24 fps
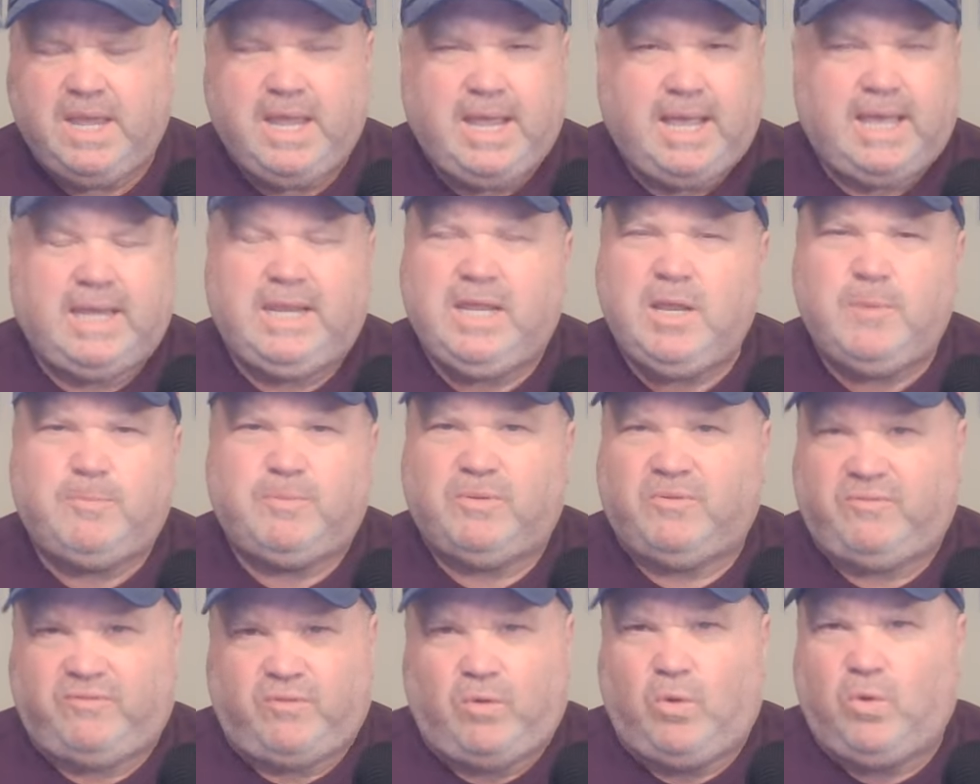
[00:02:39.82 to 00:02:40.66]
And he
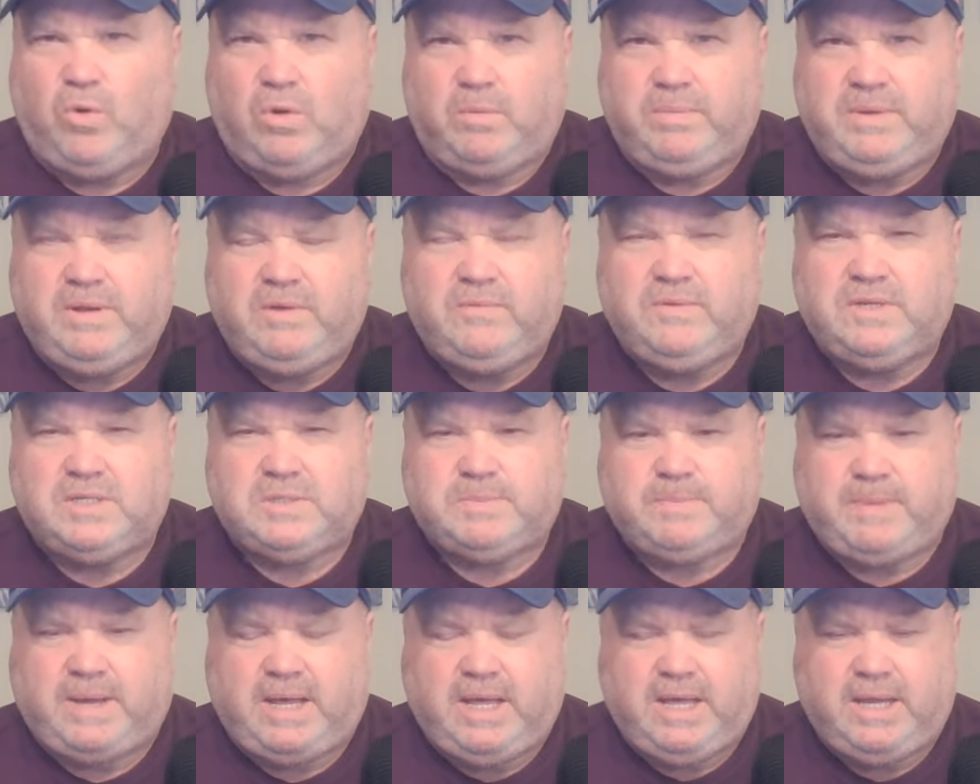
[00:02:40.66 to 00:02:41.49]
performed, he
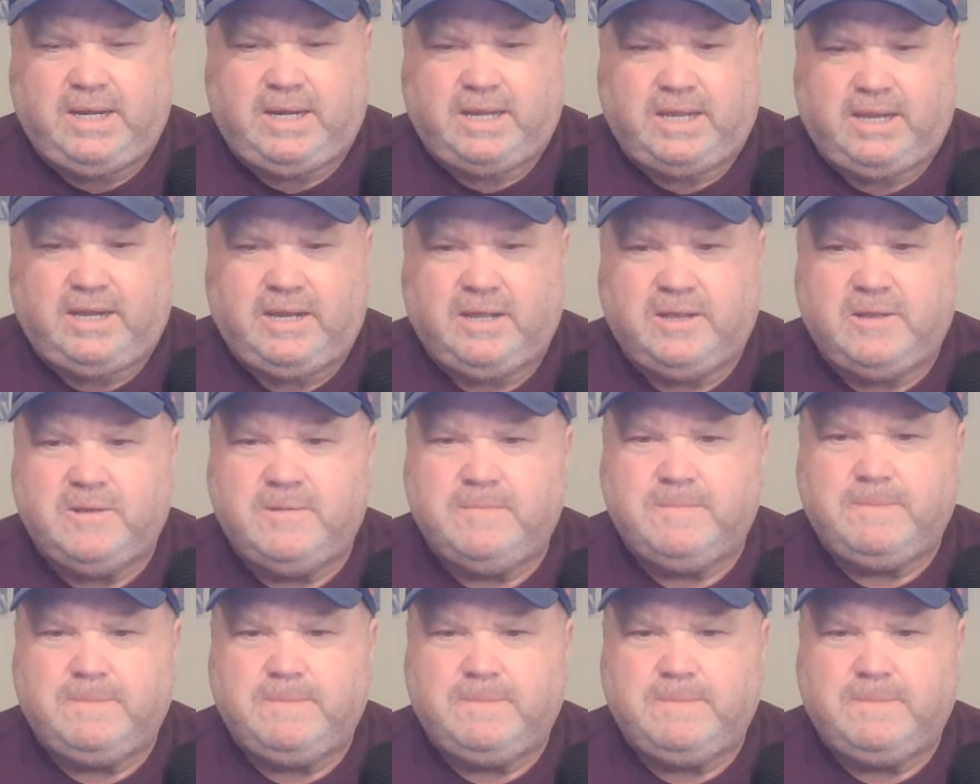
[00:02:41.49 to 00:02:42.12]
responded,